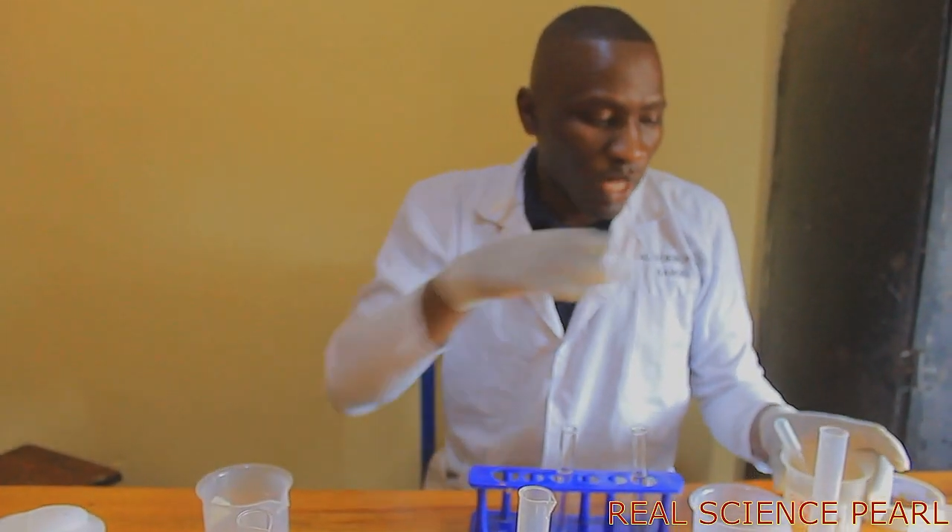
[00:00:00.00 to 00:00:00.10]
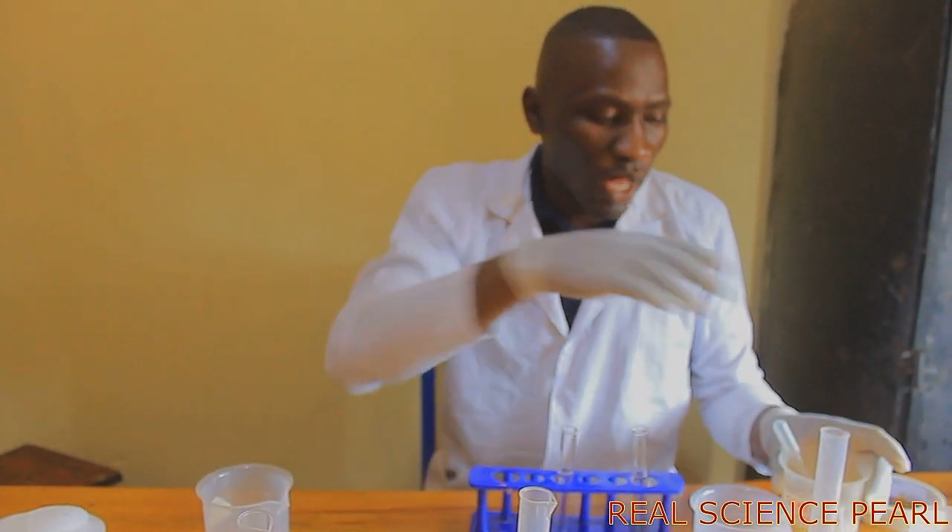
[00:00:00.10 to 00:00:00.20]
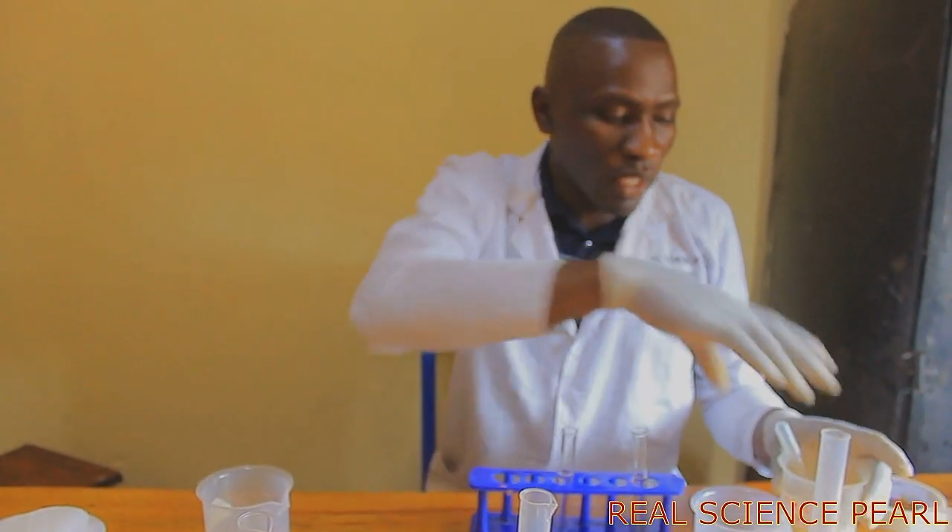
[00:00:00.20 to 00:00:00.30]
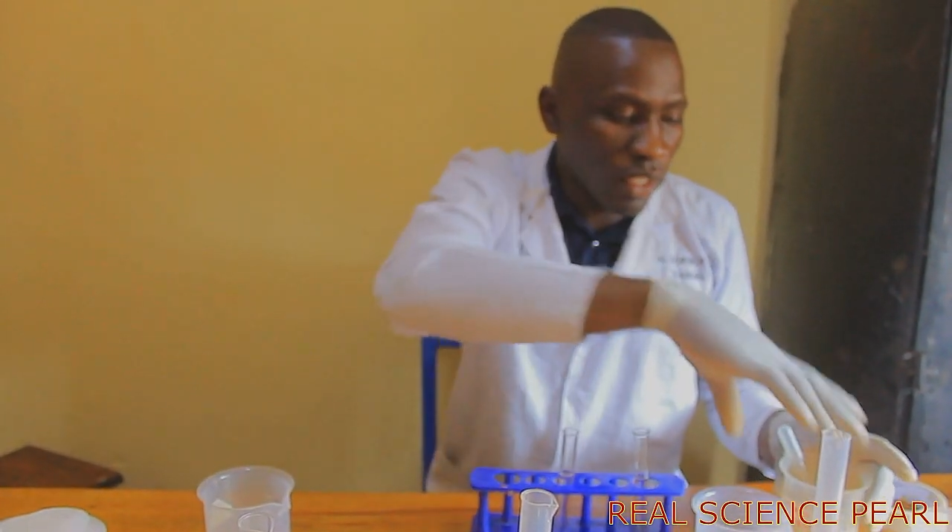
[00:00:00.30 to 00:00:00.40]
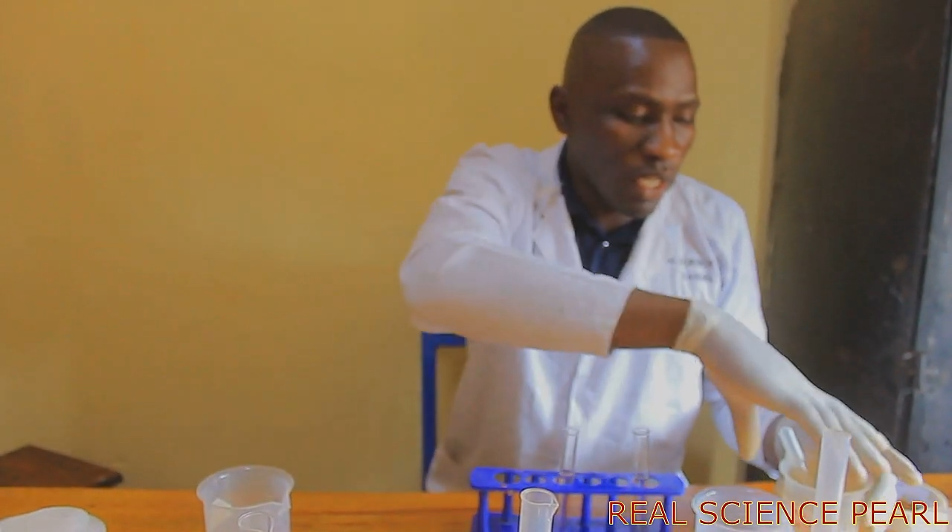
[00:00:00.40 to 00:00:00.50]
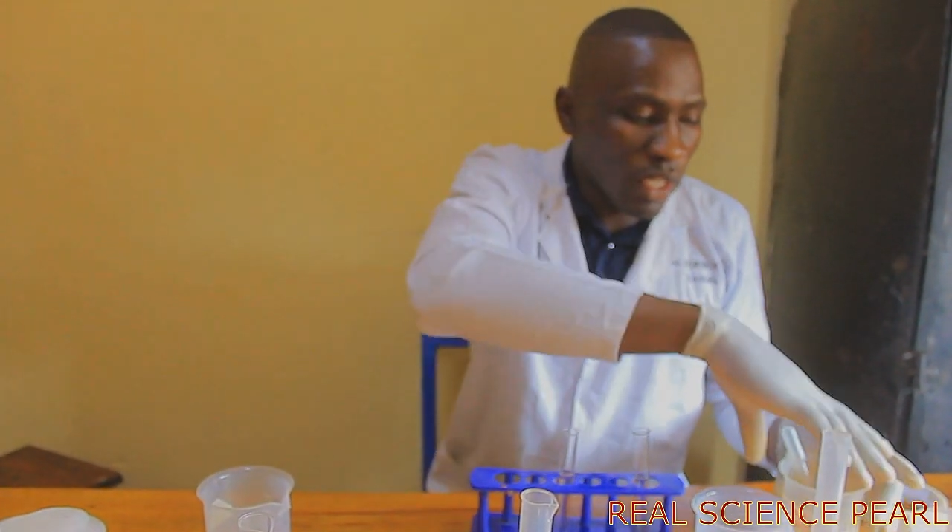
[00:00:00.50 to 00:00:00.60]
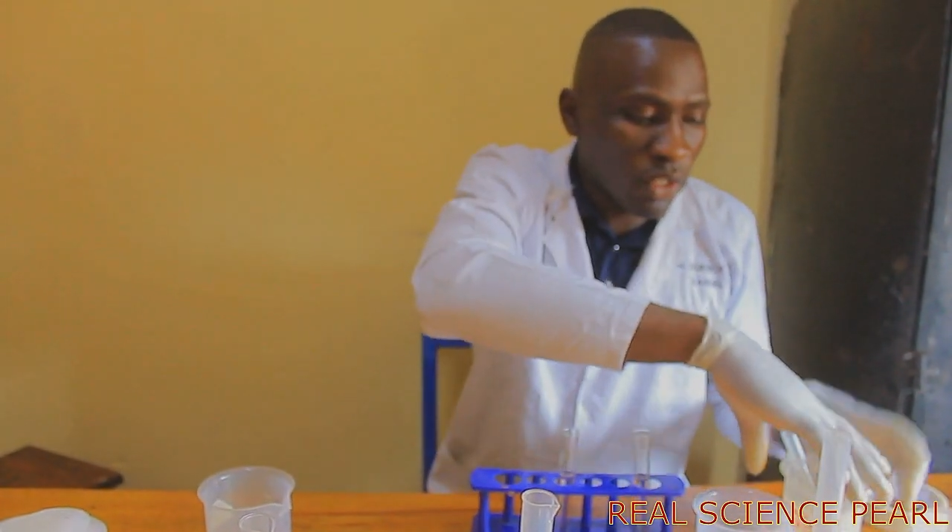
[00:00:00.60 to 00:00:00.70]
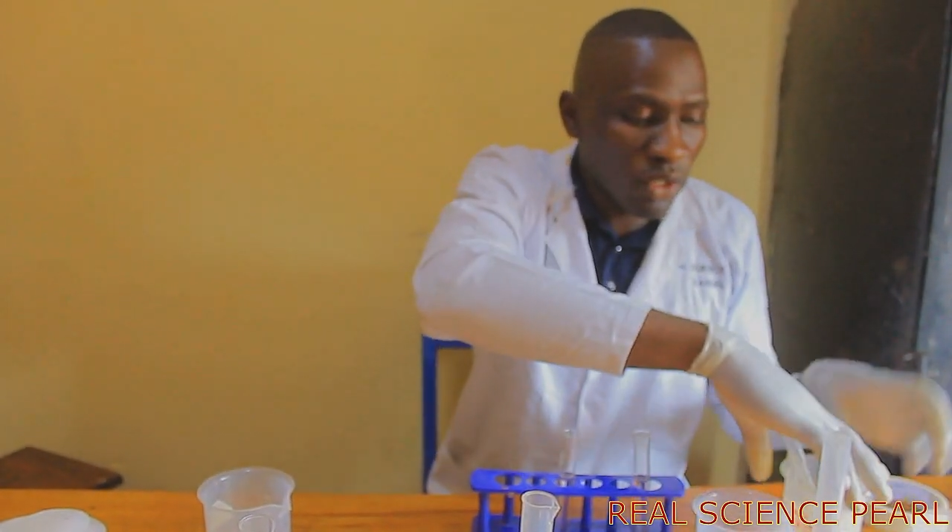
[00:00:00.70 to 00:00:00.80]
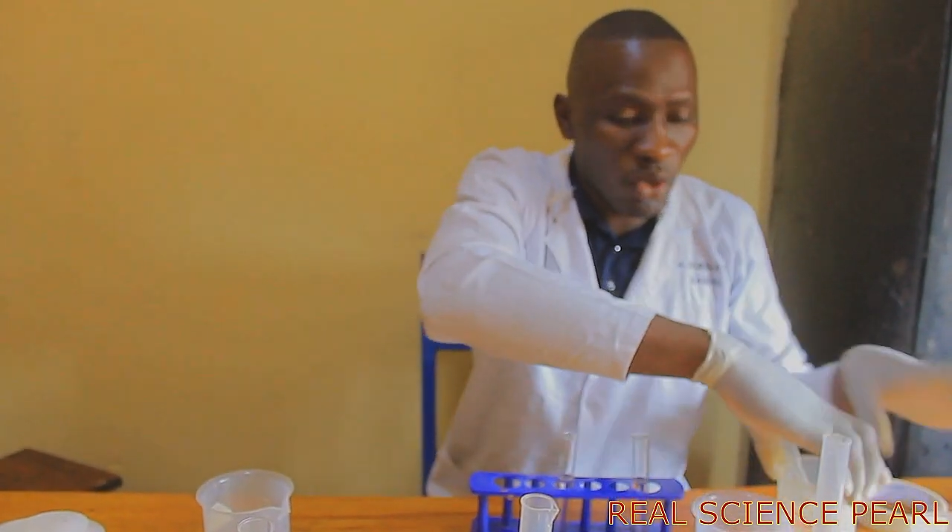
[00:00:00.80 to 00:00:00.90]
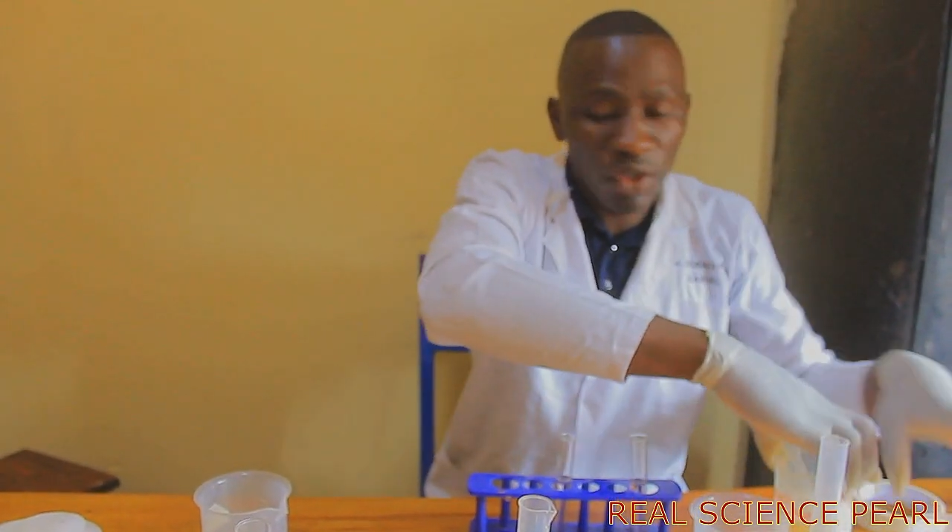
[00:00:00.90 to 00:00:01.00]
I need a heat
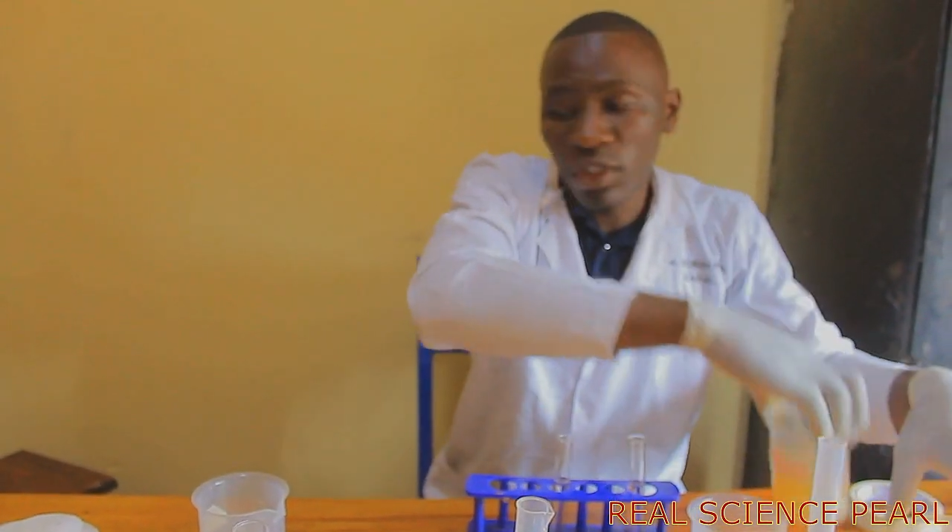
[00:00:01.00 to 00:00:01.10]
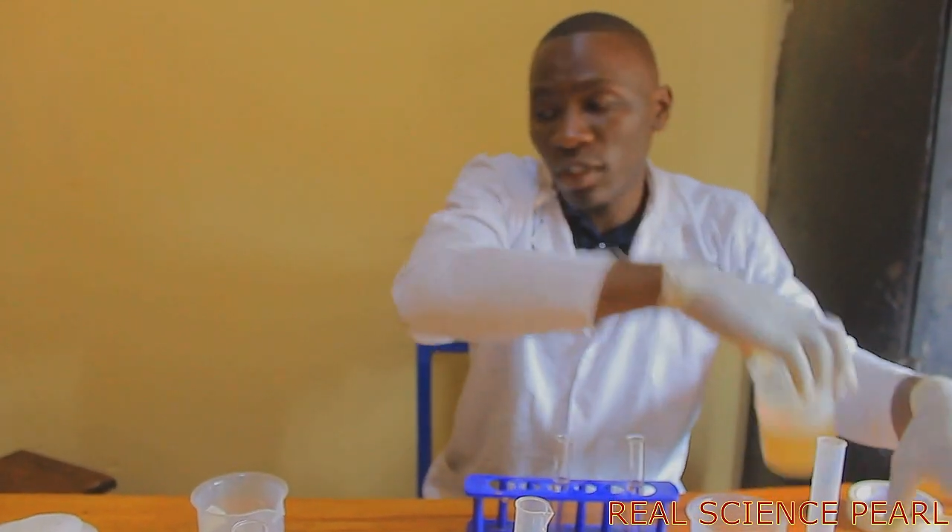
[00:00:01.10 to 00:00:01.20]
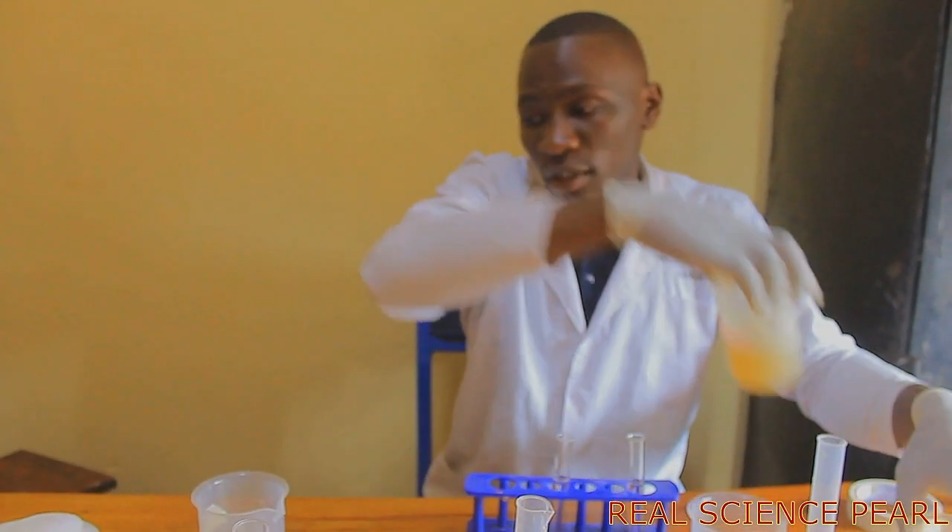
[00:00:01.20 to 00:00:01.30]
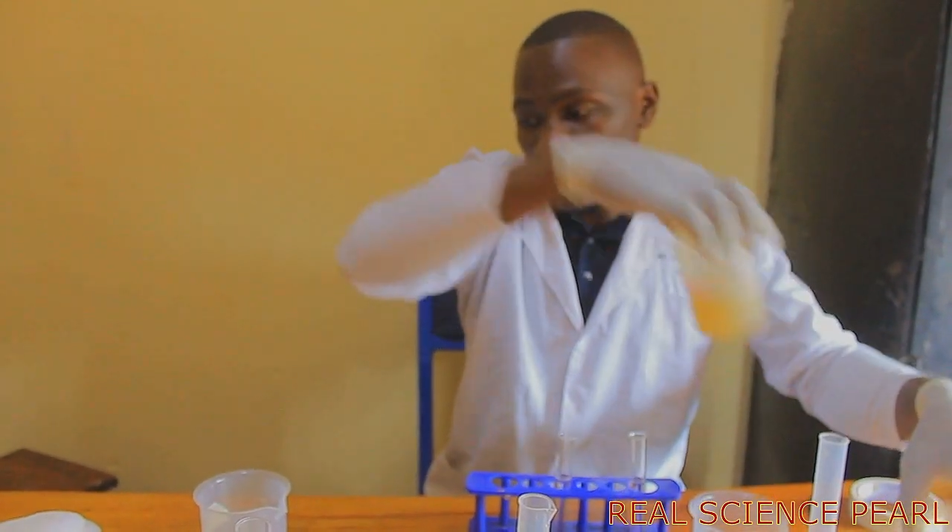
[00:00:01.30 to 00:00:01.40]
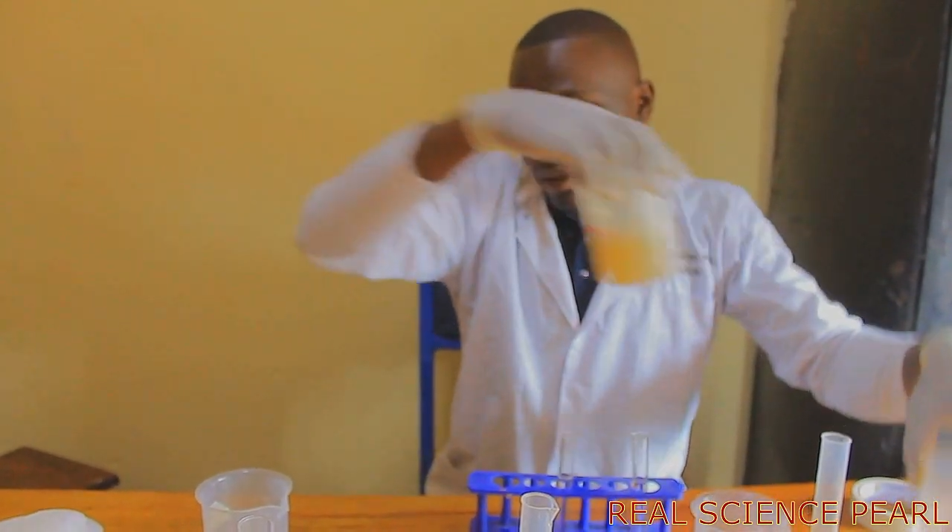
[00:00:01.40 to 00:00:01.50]
source.